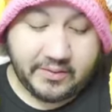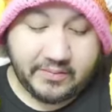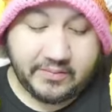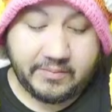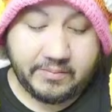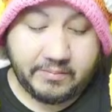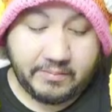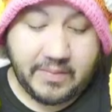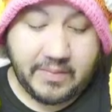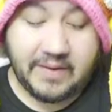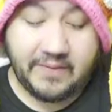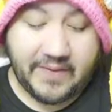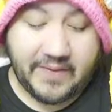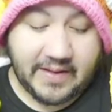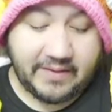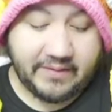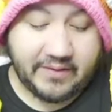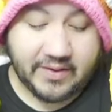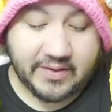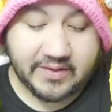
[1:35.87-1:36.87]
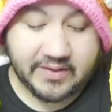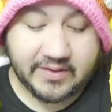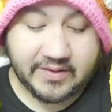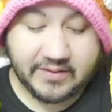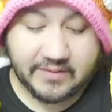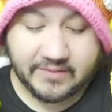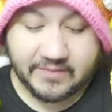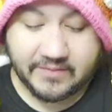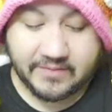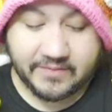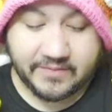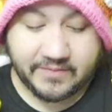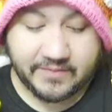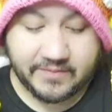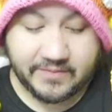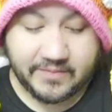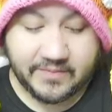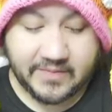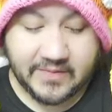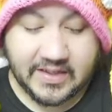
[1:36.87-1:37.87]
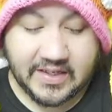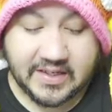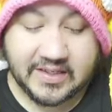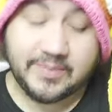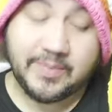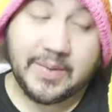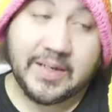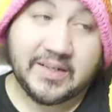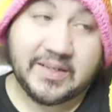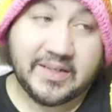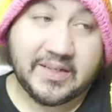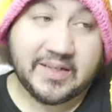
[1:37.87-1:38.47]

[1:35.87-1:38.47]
my favorites, especially